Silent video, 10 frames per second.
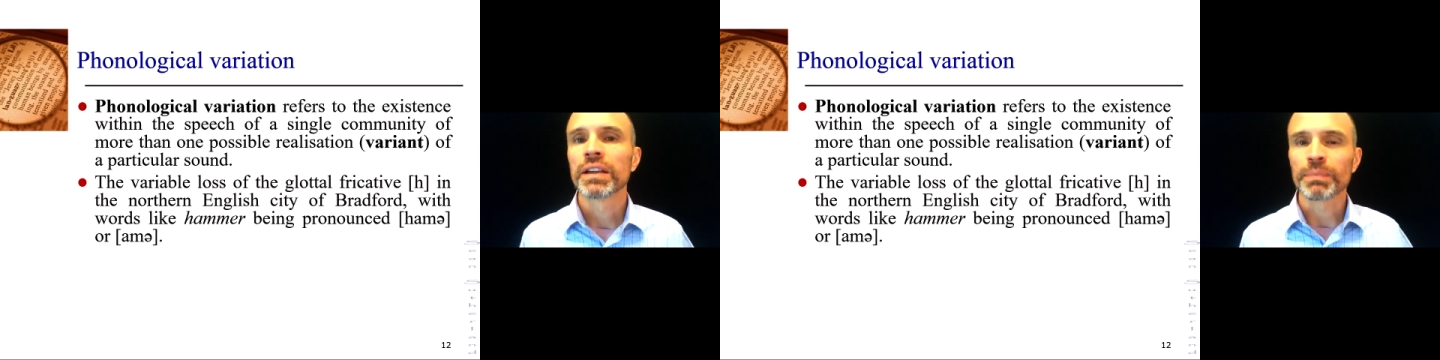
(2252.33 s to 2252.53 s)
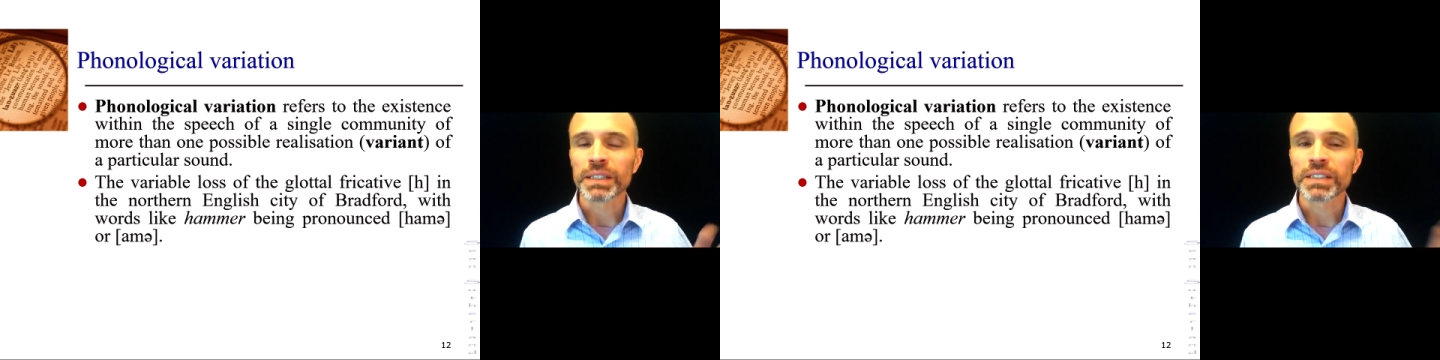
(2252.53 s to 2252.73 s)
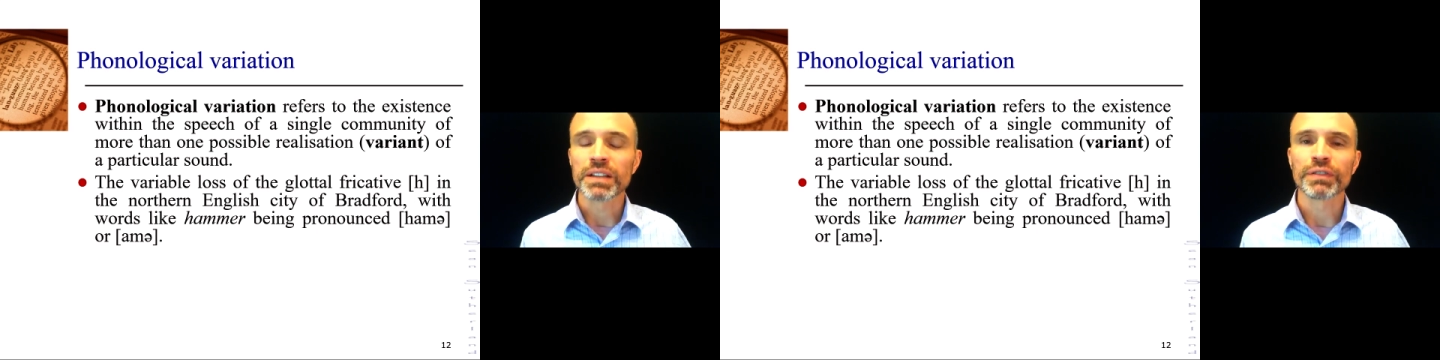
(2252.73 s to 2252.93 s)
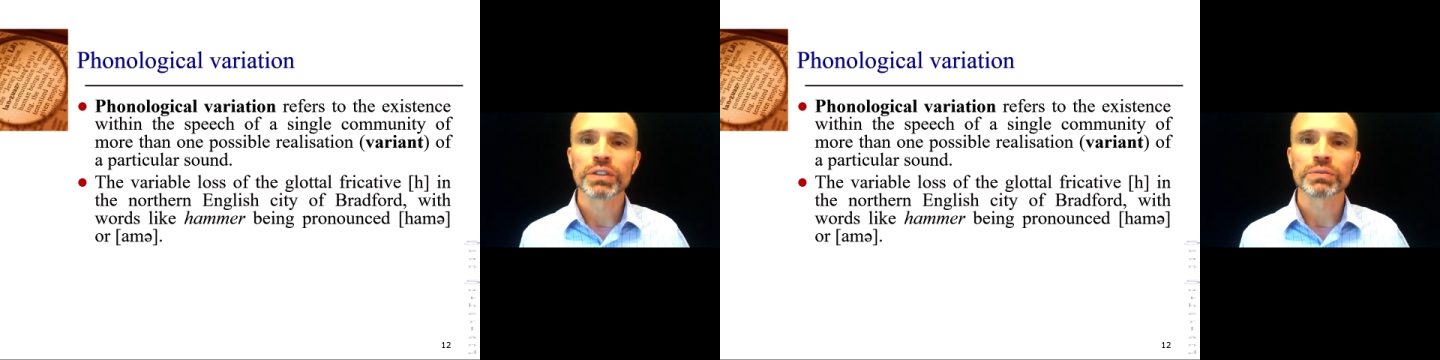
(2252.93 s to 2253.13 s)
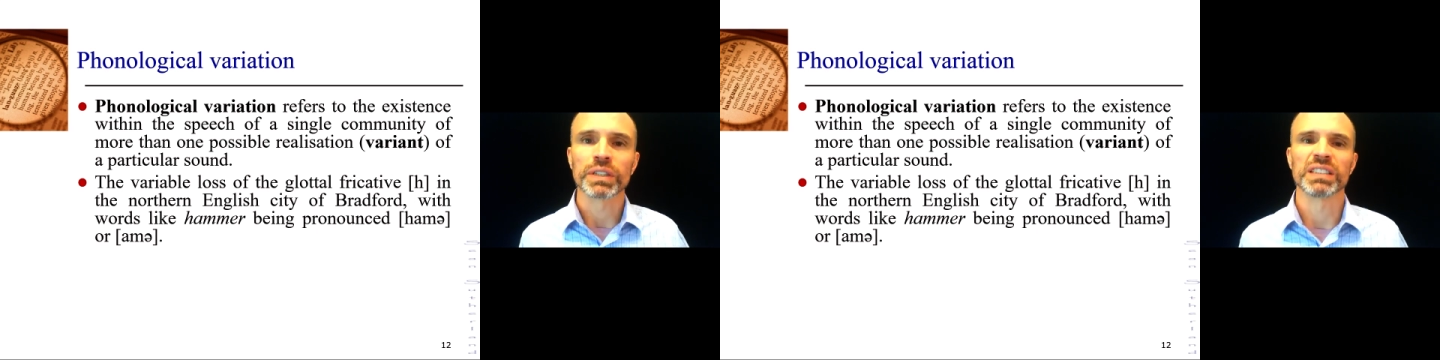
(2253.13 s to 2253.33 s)
Especially the
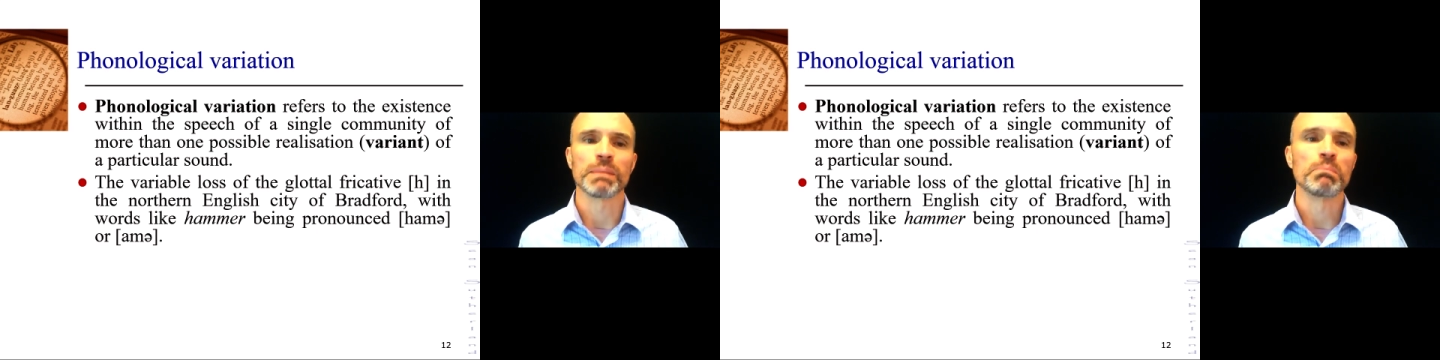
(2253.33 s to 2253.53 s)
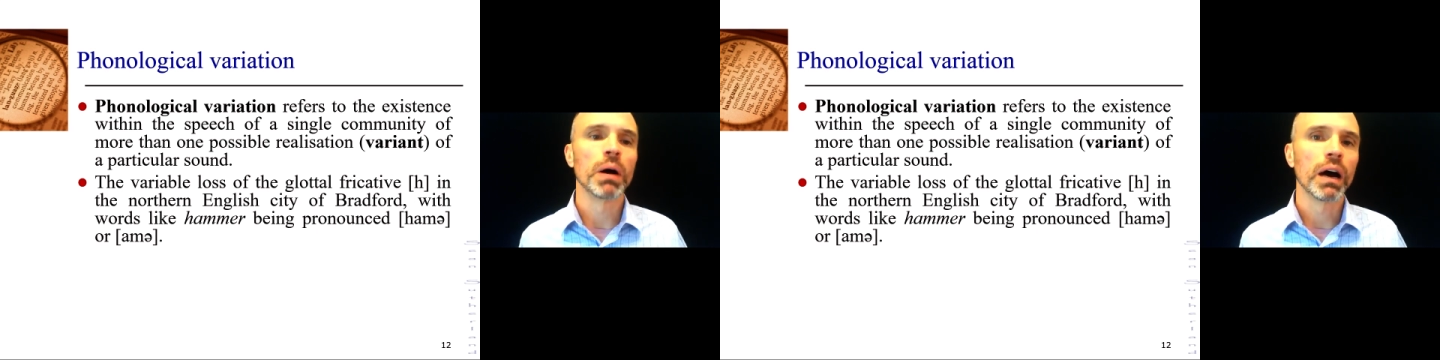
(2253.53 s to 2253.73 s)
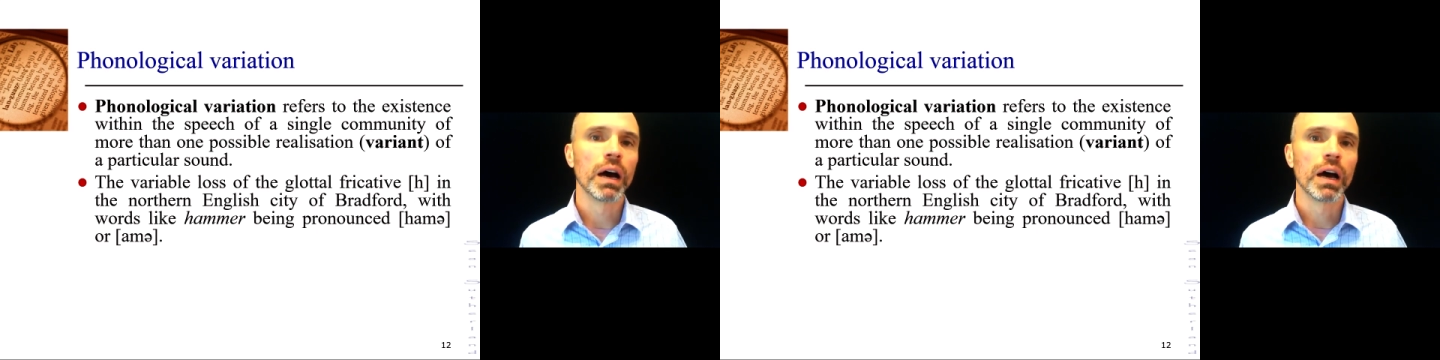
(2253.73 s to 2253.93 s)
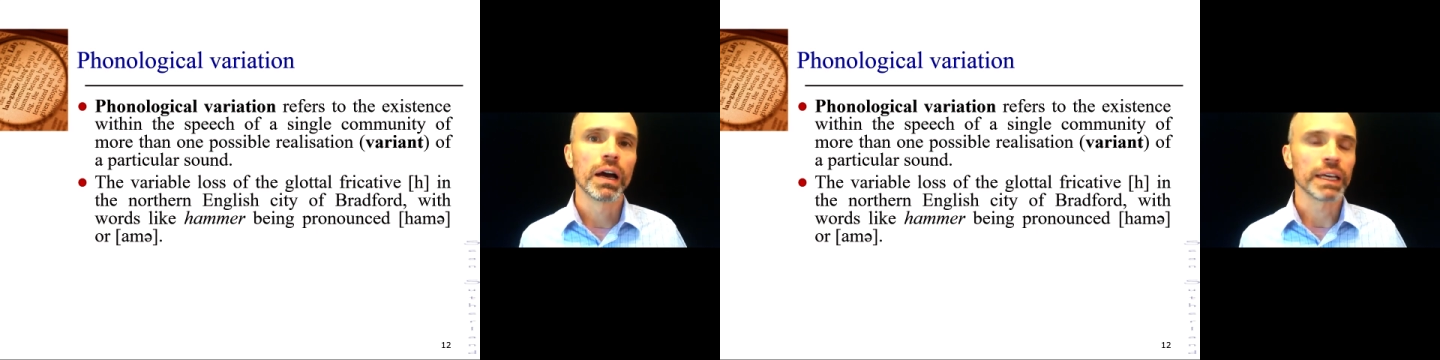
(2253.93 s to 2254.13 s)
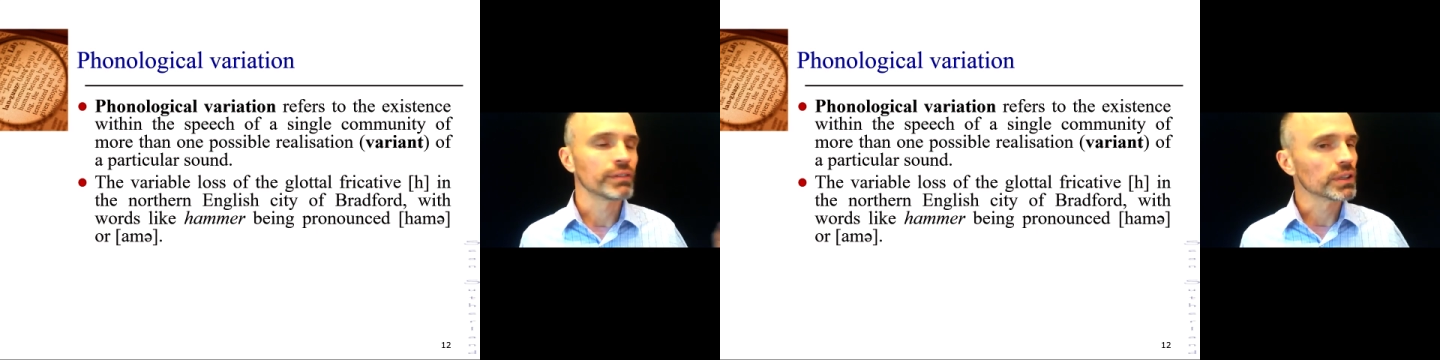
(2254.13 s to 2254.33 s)
first one, you say b,
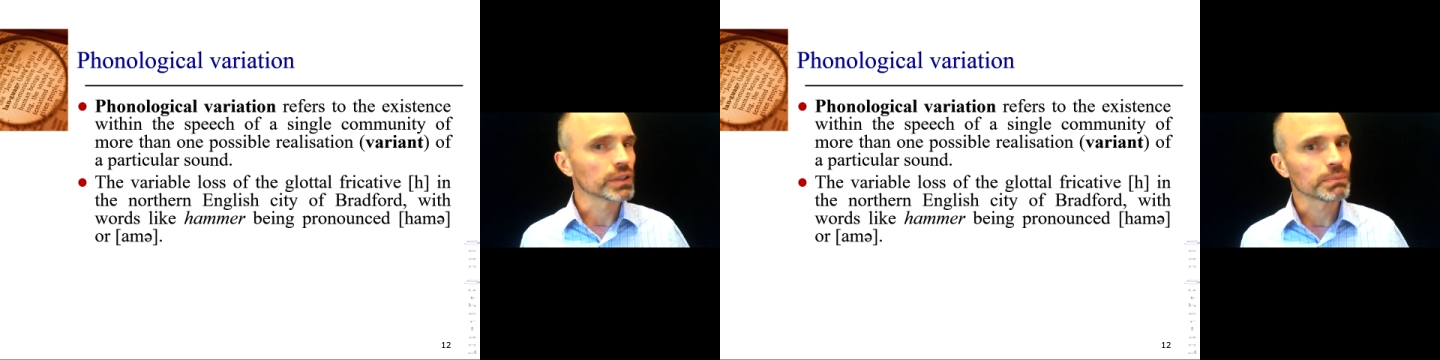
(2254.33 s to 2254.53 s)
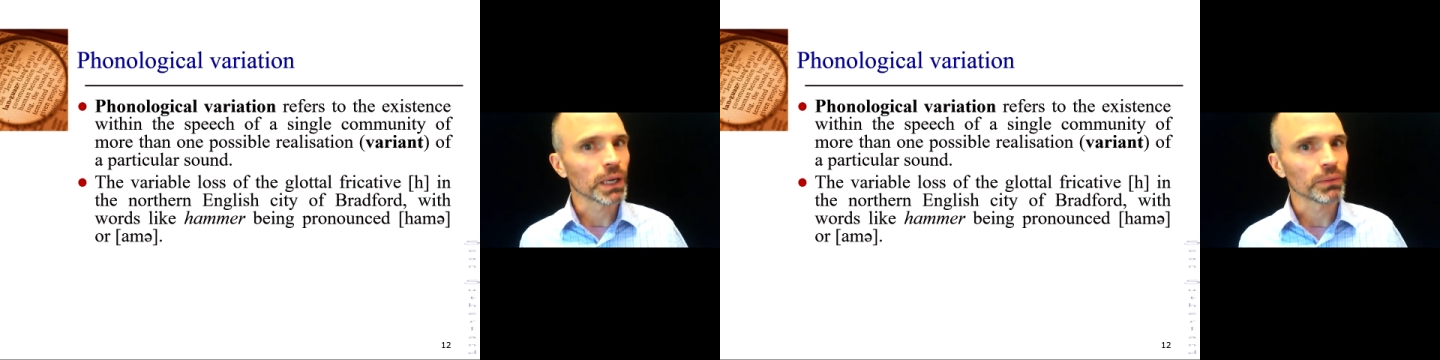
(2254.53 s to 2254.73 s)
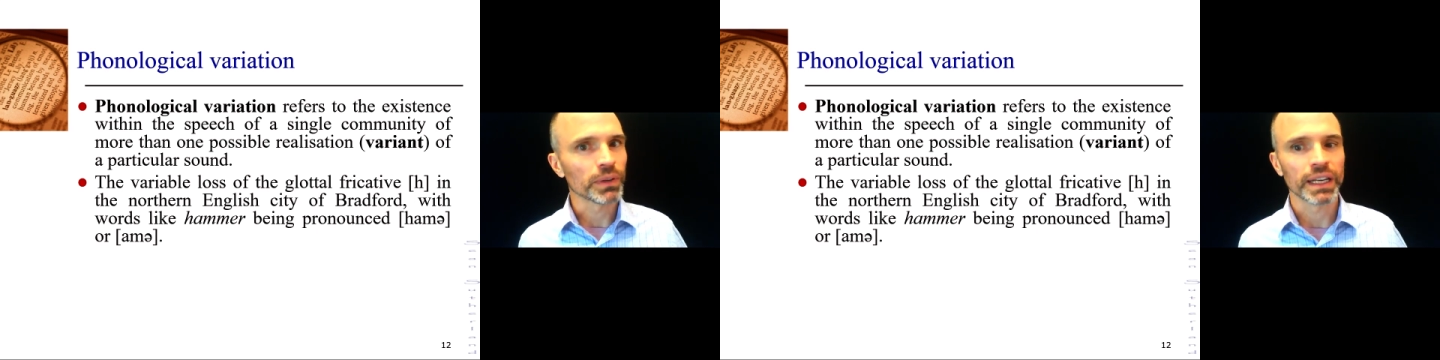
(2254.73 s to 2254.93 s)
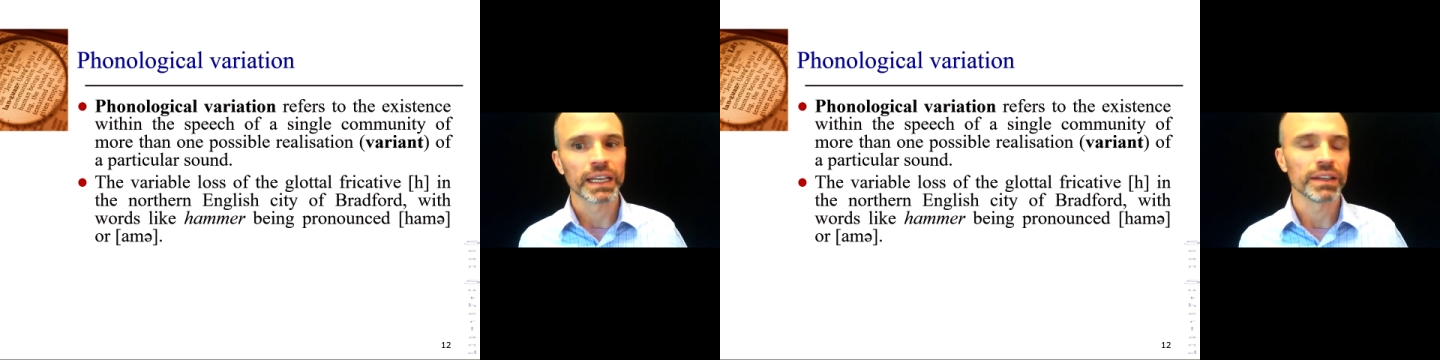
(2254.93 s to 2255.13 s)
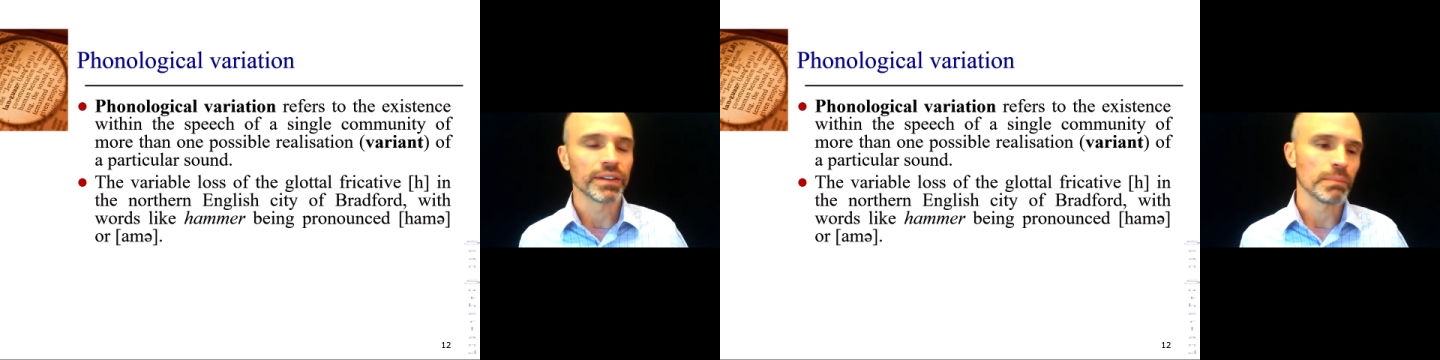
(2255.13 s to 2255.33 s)
even though it's spelled with an
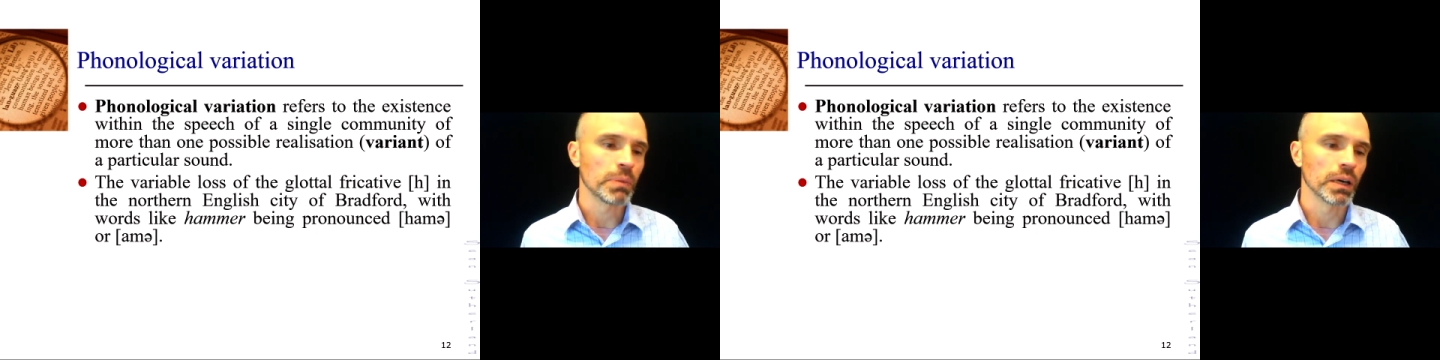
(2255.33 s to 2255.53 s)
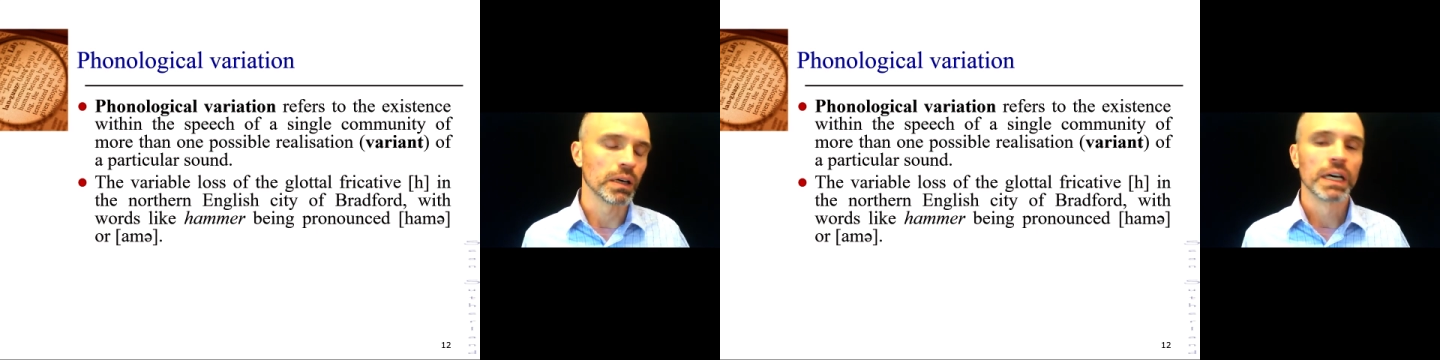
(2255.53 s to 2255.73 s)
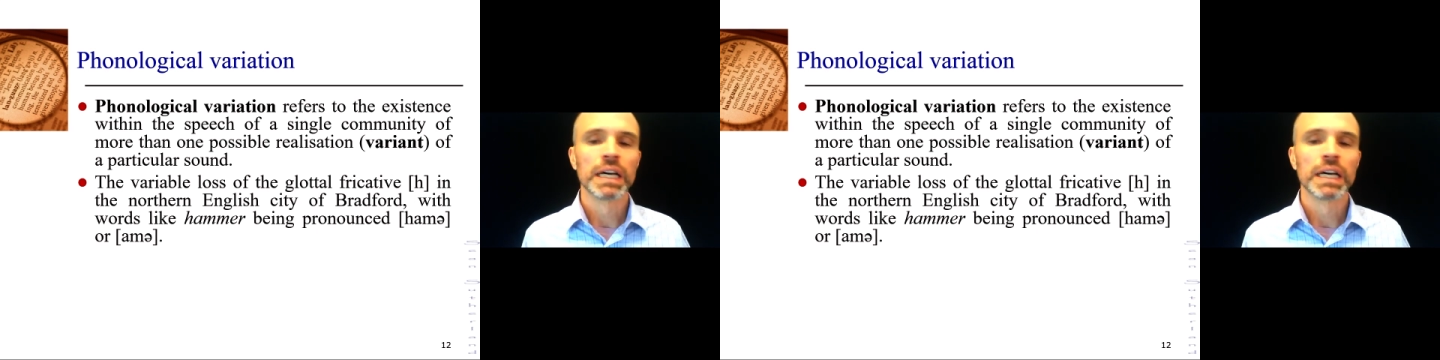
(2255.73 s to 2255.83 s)
A, you say b.